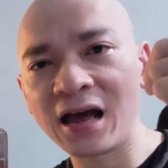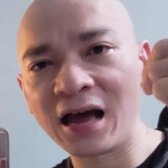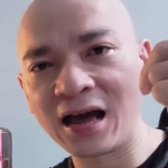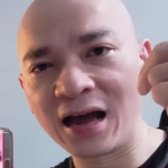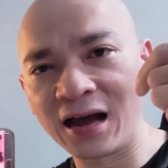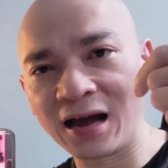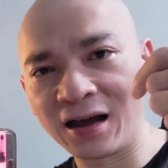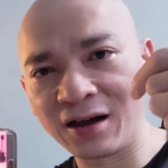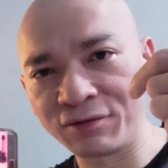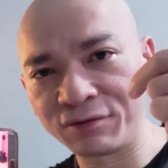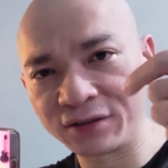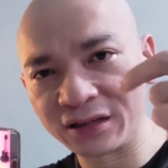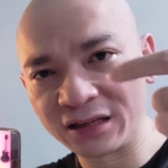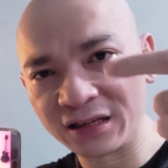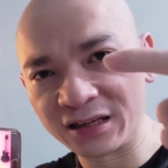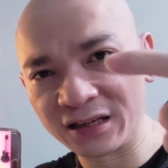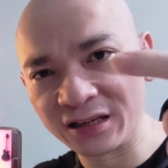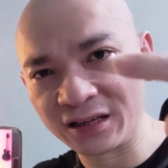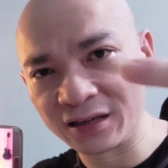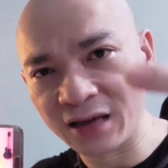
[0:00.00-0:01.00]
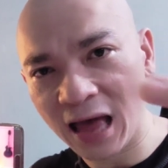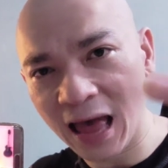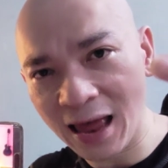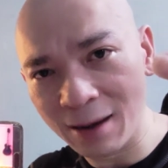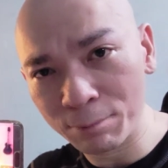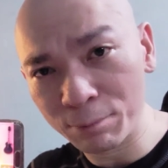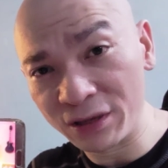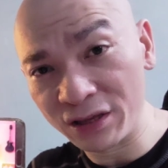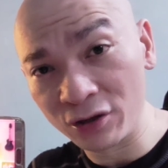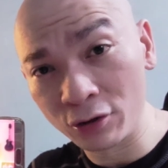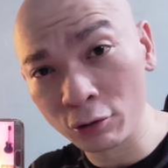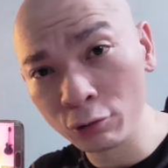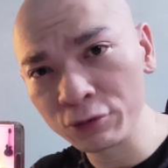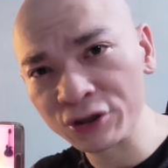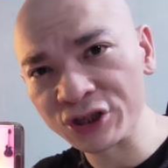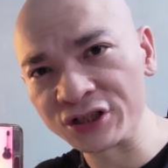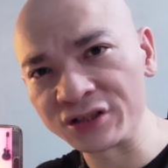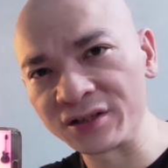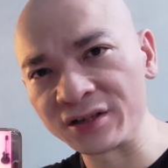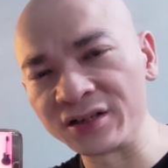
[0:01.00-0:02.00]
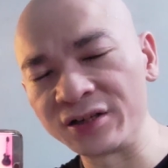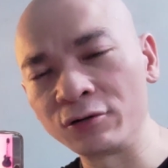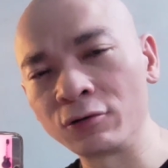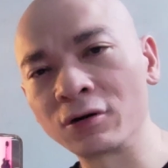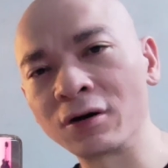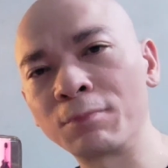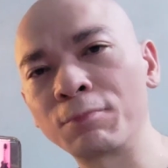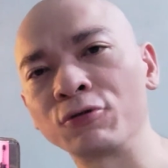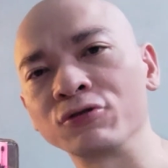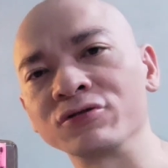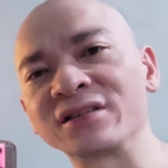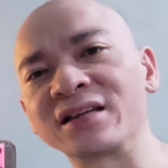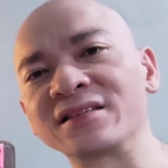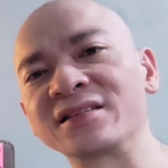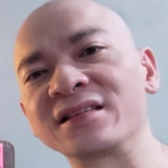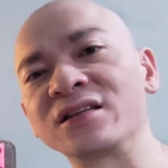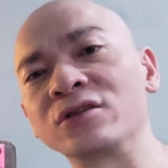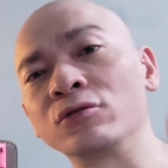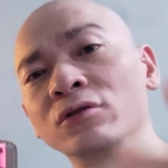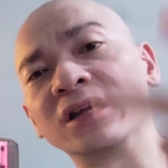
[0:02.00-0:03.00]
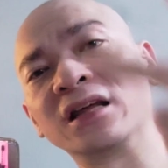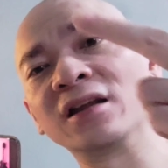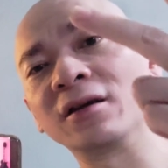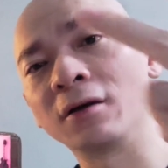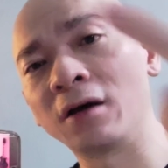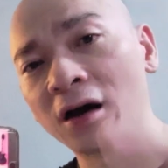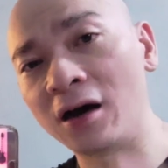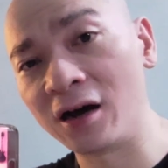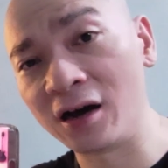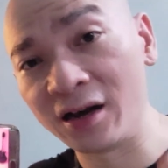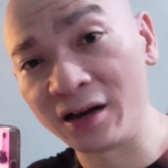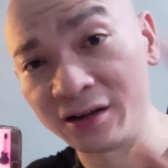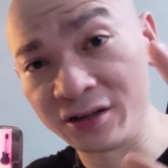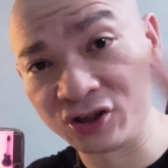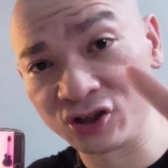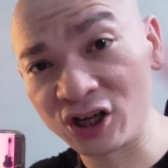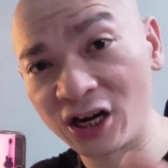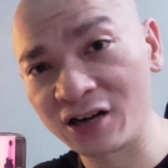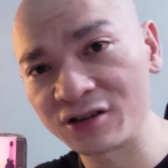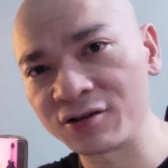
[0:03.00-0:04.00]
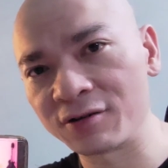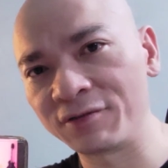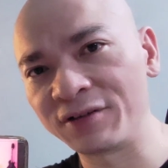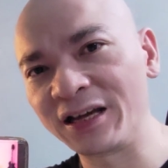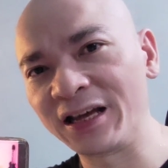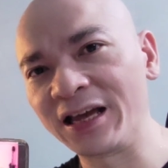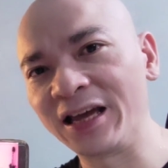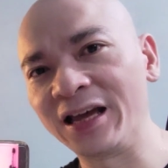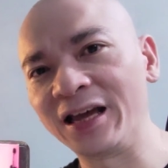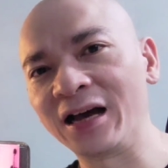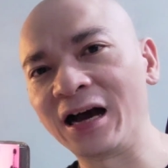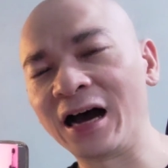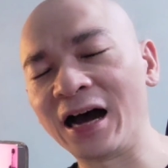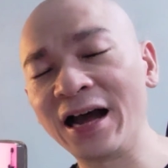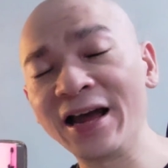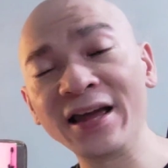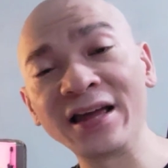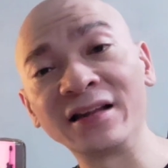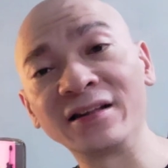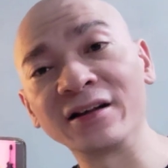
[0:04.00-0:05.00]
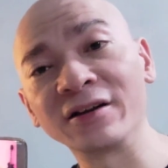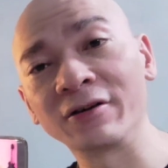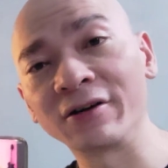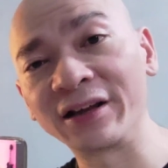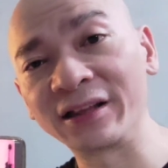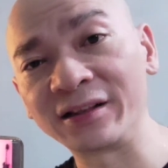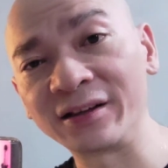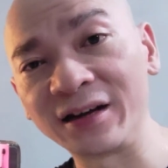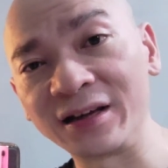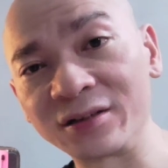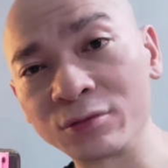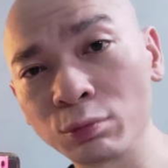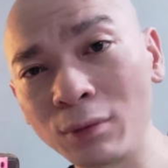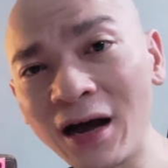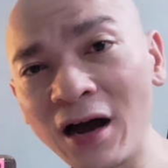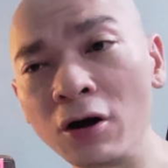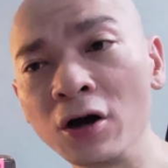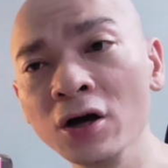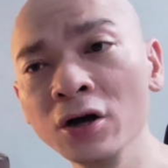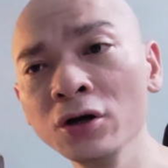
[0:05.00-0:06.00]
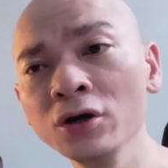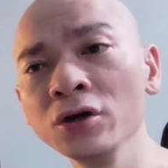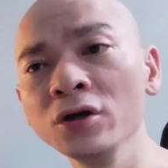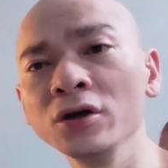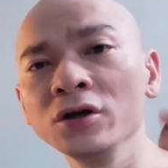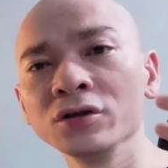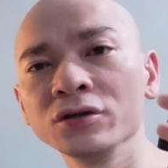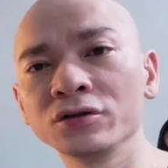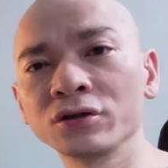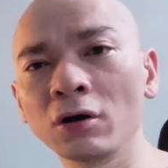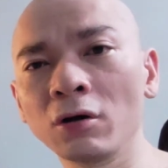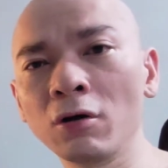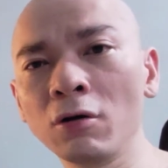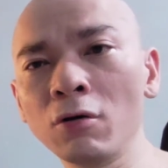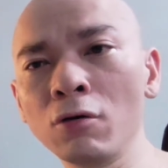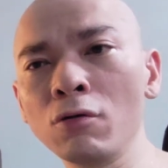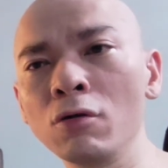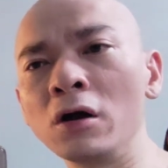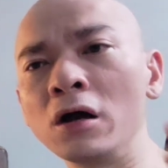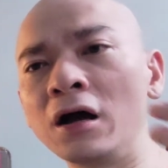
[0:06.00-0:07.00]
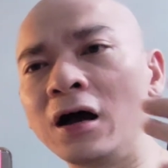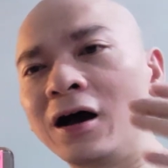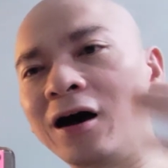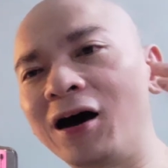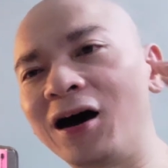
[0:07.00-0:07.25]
have the NPU, which is the neural processing unit in charge of the AI, integrated as well. So